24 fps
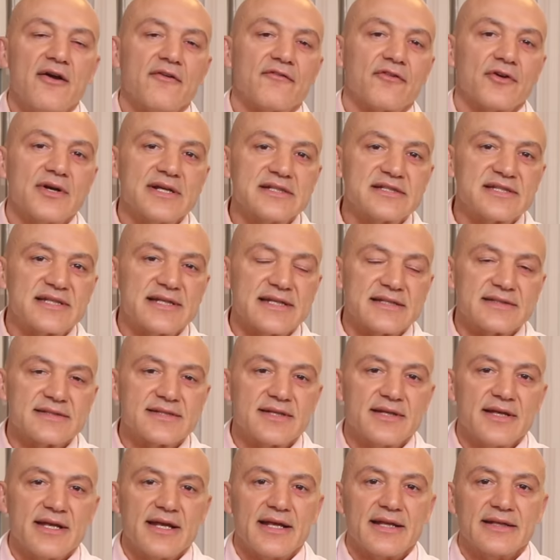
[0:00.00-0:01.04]
For
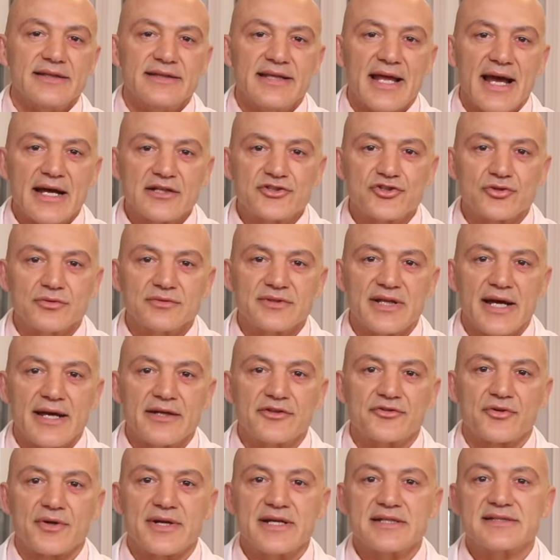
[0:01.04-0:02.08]
instance, natural
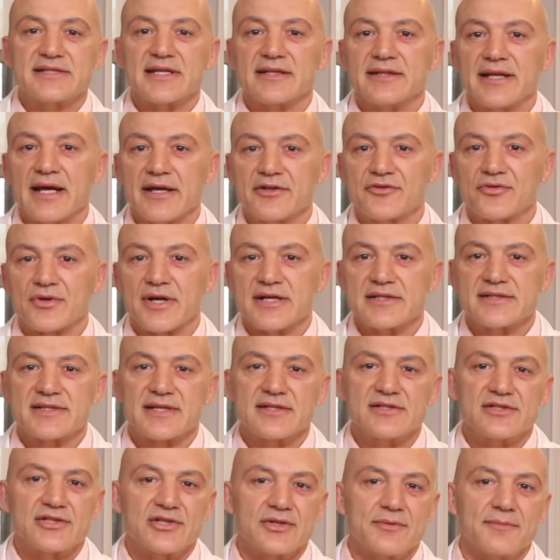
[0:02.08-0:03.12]
nitrates and nitrites
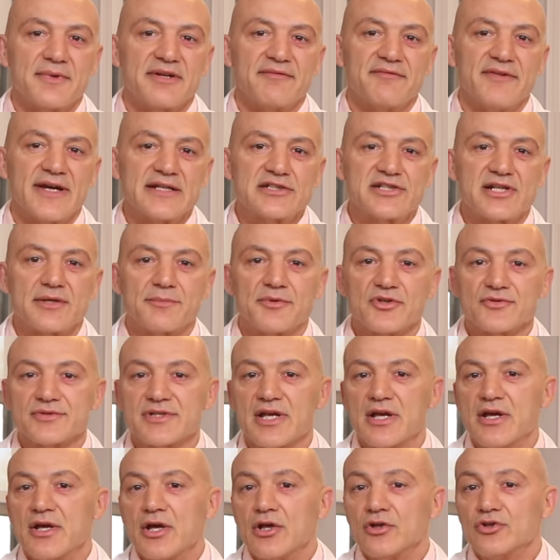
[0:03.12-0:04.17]
consumed in vegetables